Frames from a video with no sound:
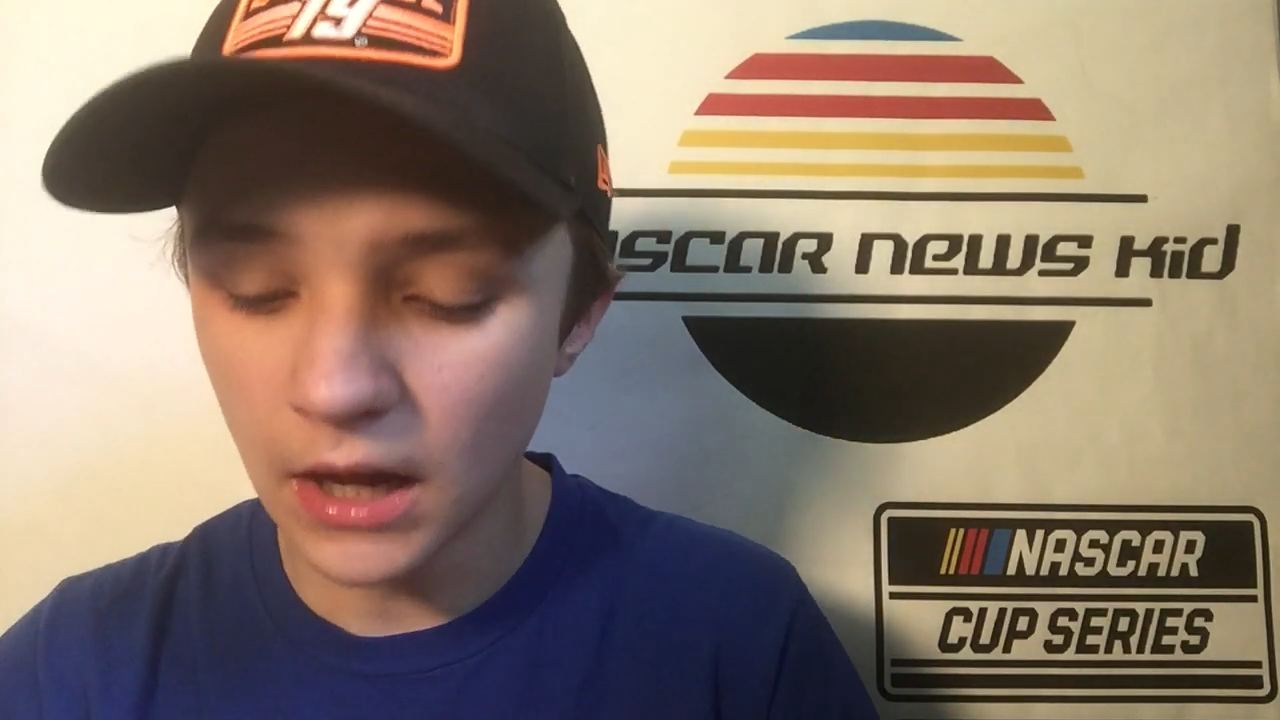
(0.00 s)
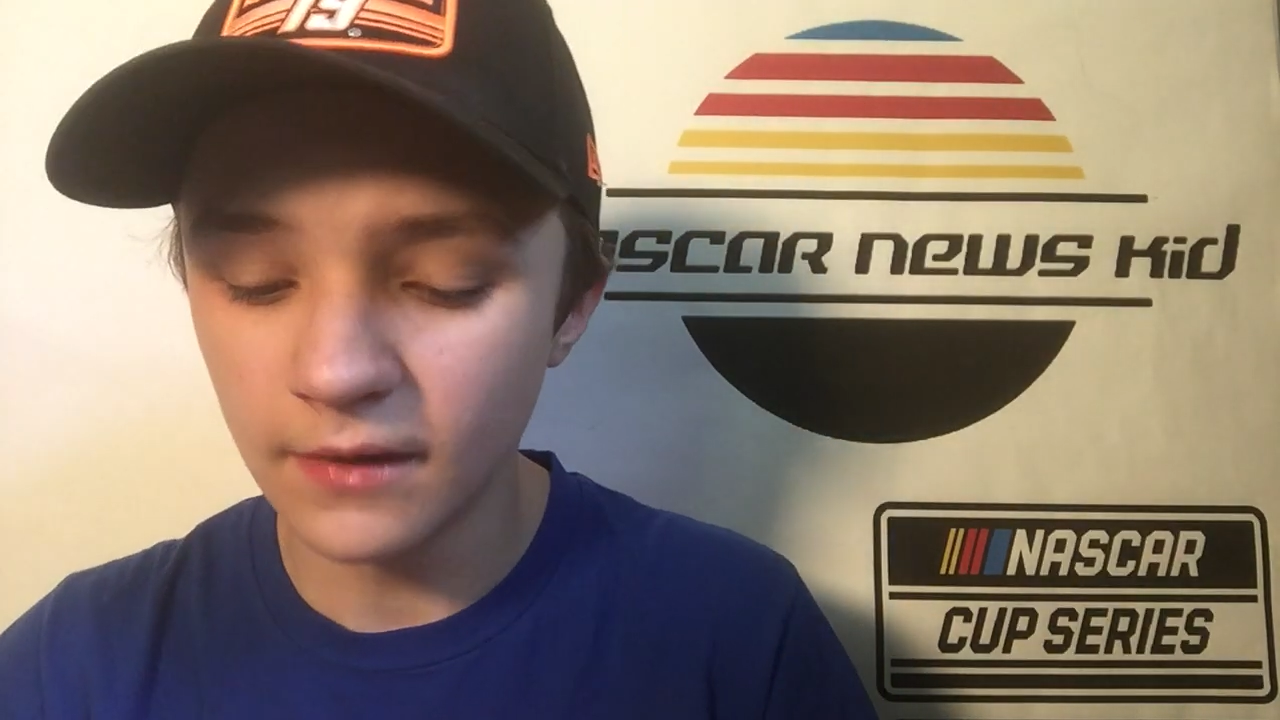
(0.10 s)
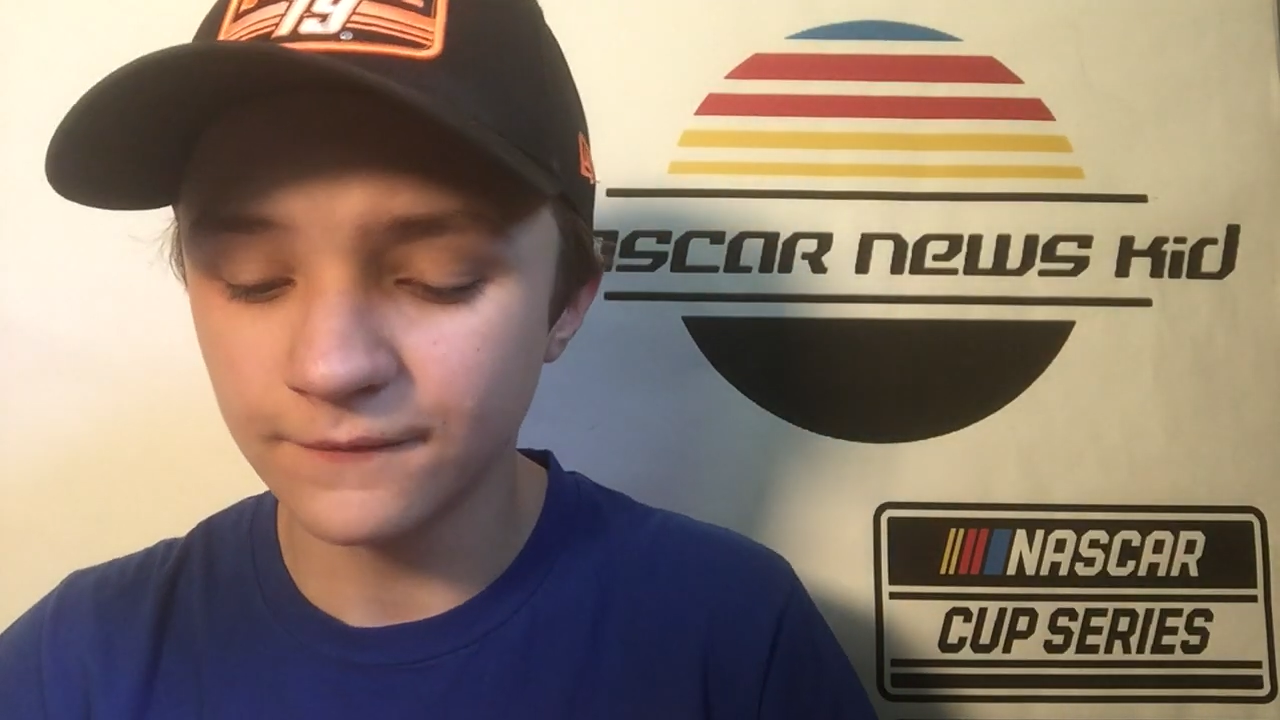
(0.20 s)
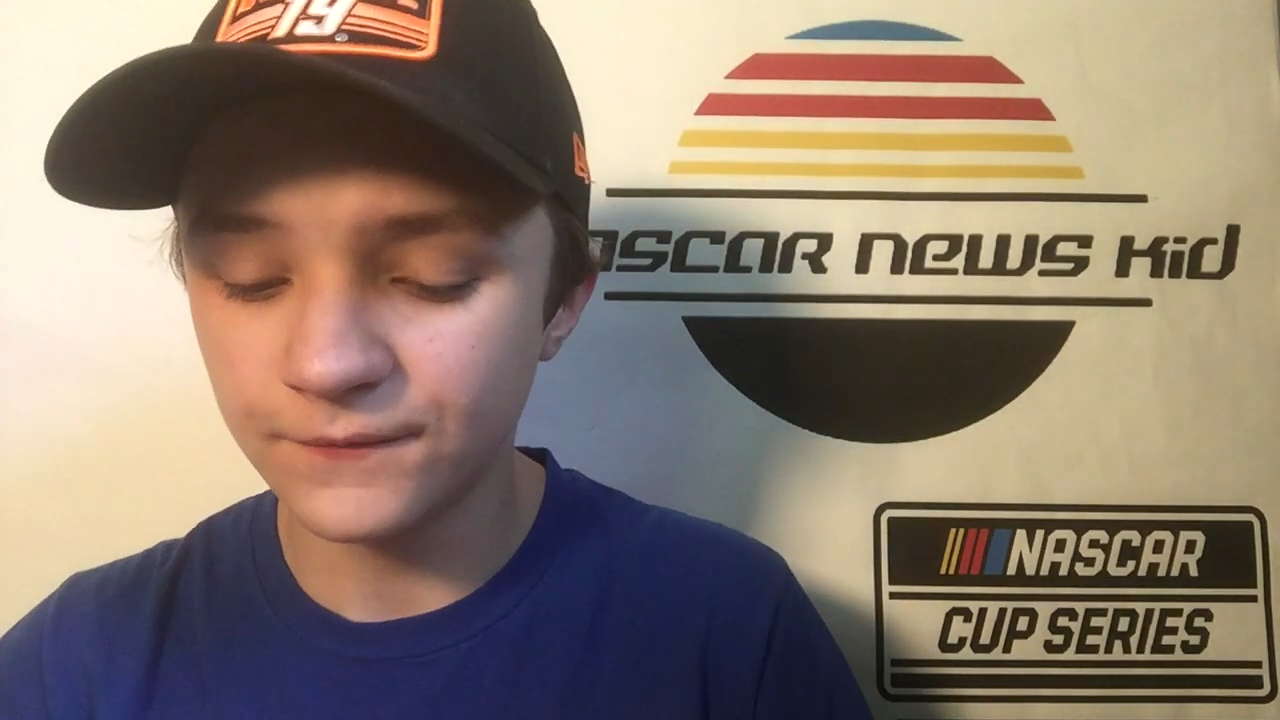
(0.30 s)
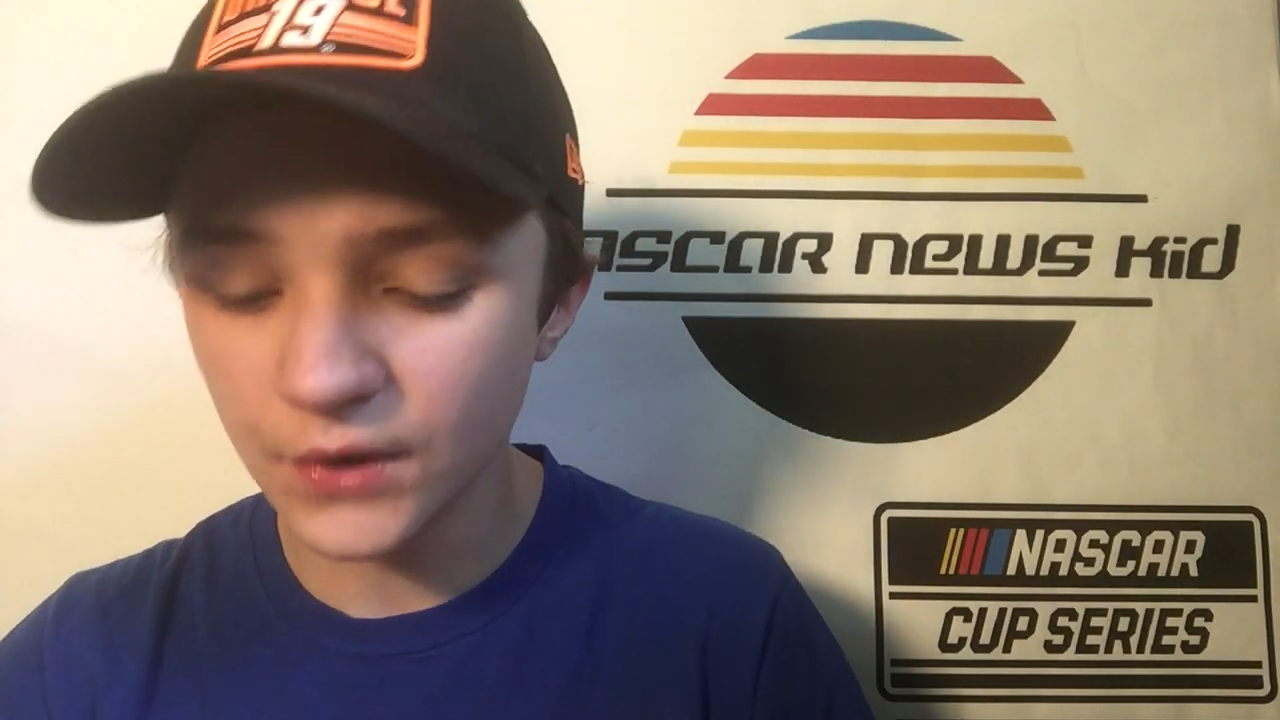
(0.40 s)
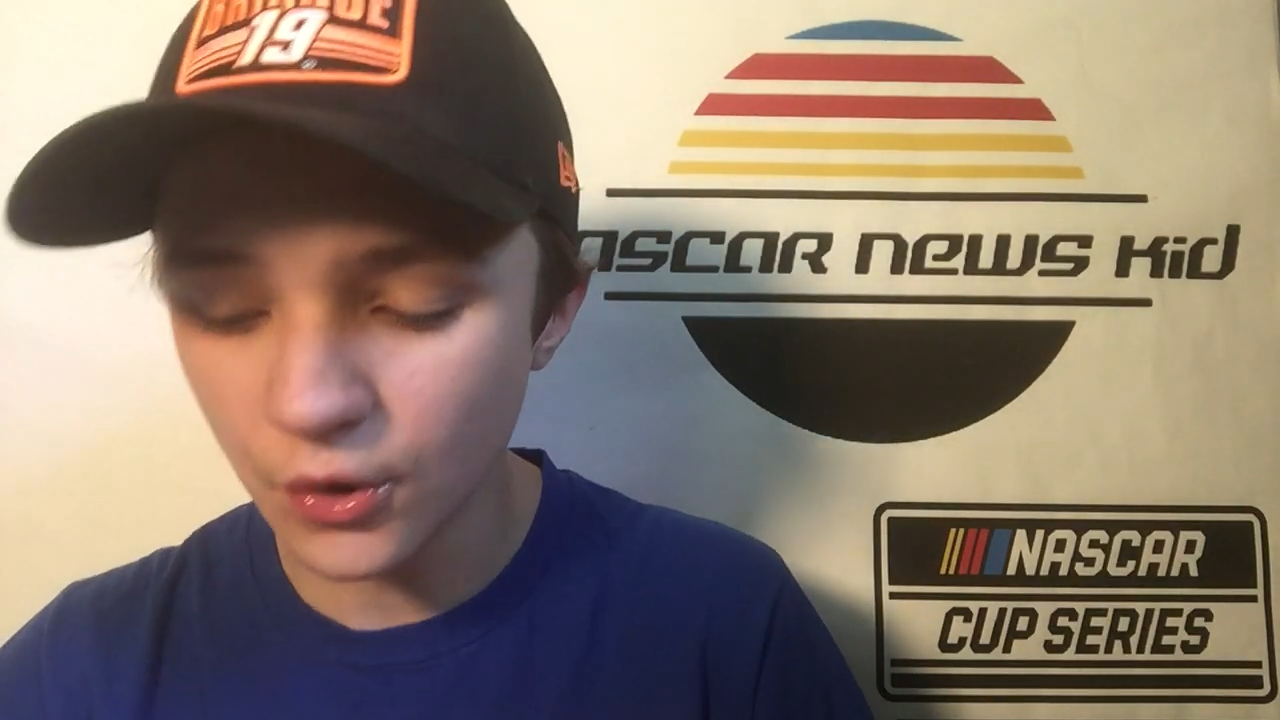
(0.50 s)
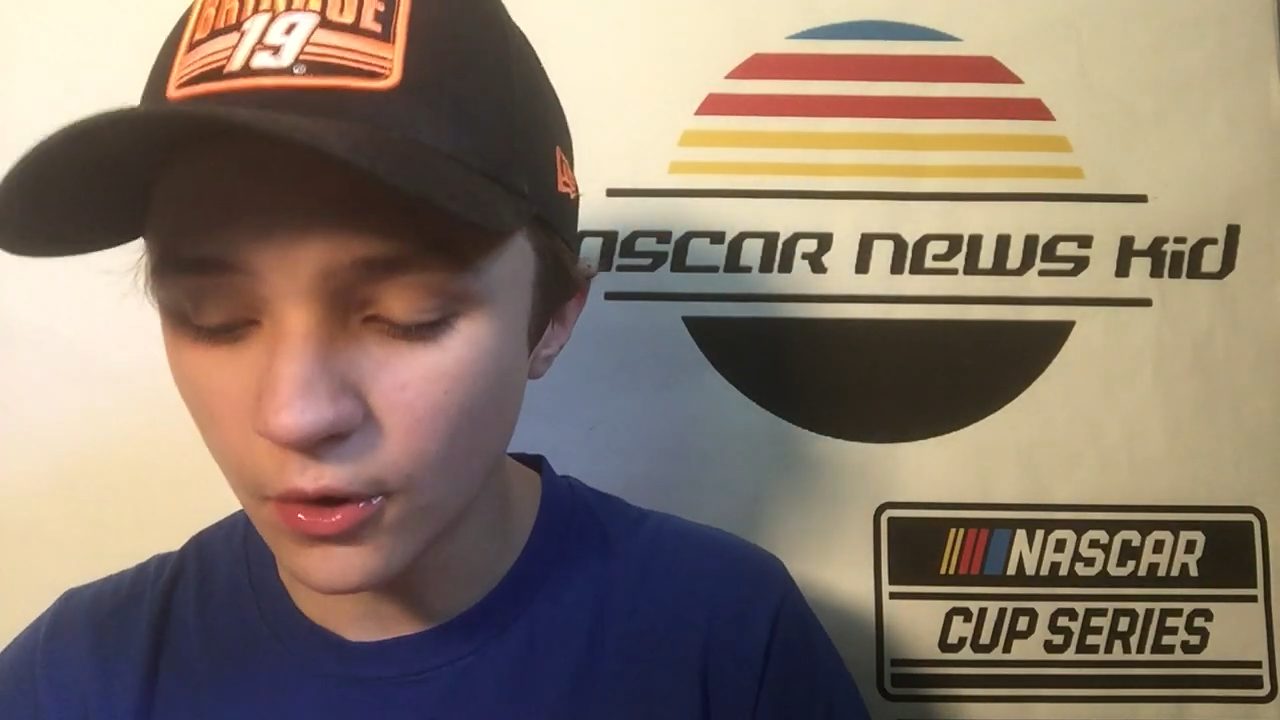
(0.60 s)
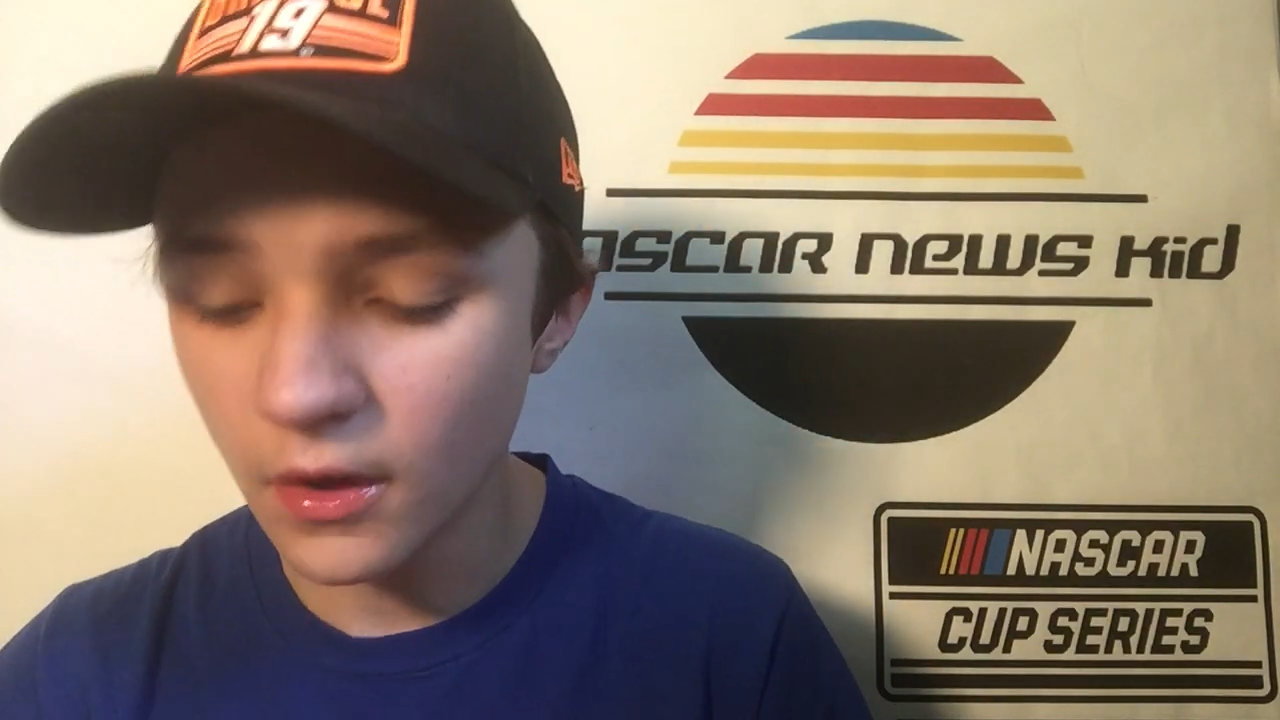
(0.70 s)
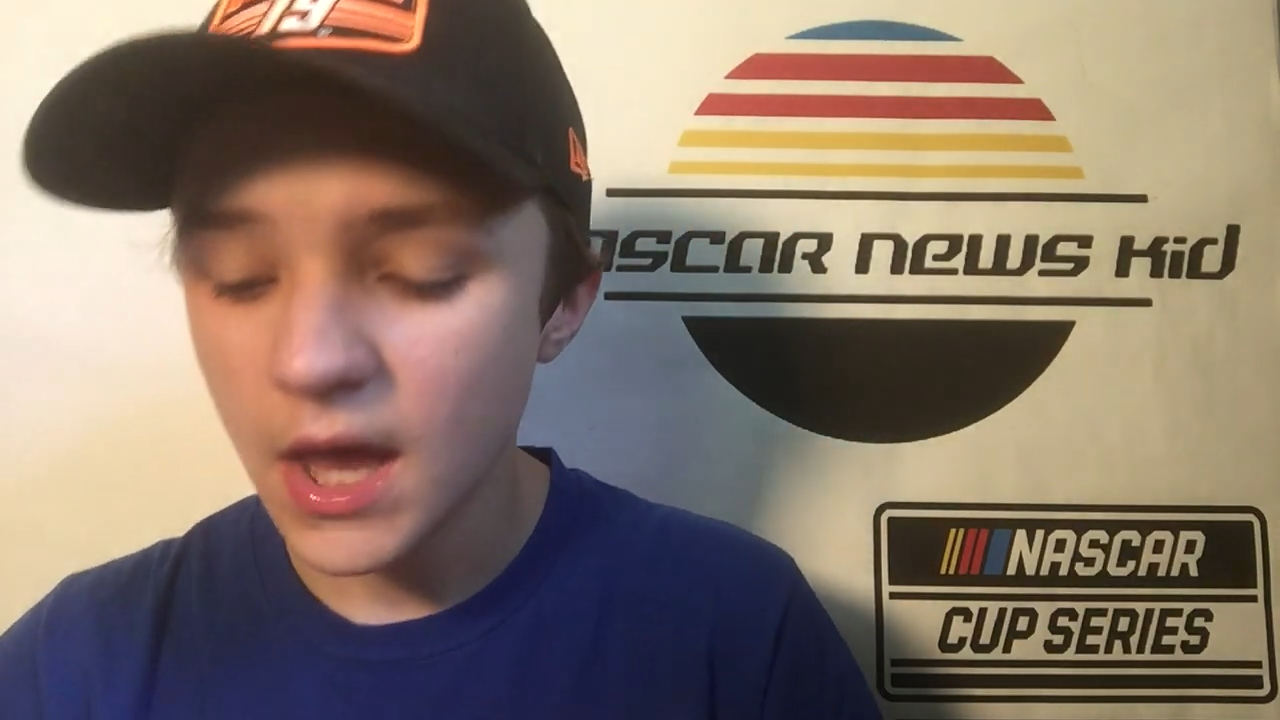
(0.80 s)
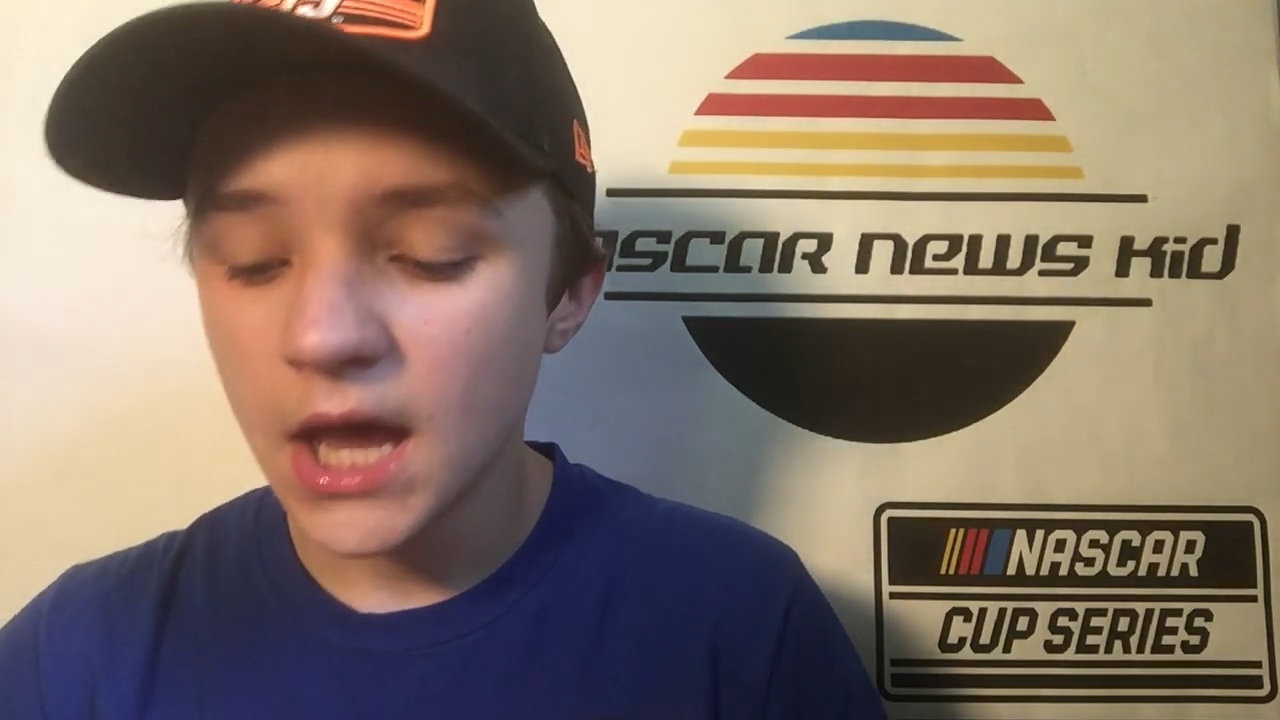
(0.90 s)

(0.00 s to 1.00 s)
on fuel.